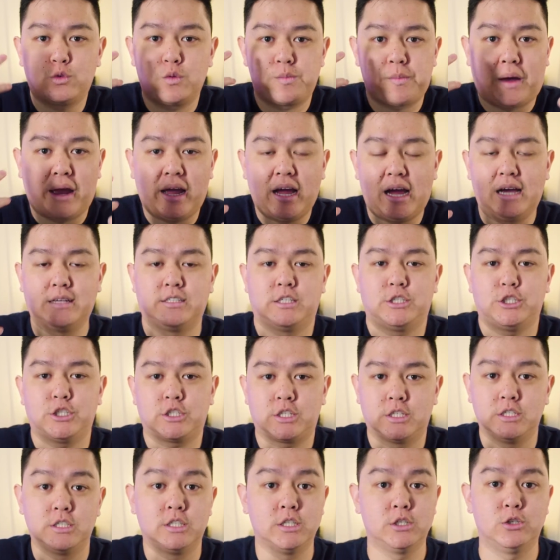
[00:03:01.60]
with my eyes. I just
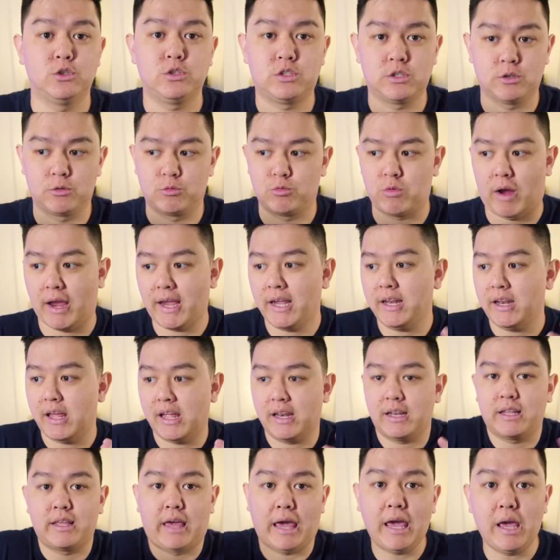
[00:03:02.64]
continued to write
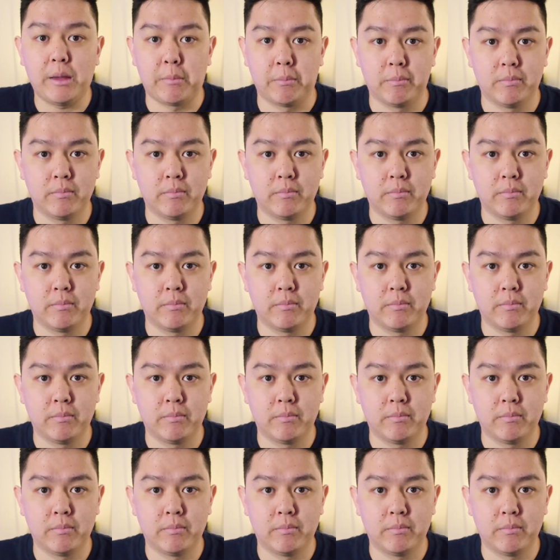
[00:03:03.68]
and game.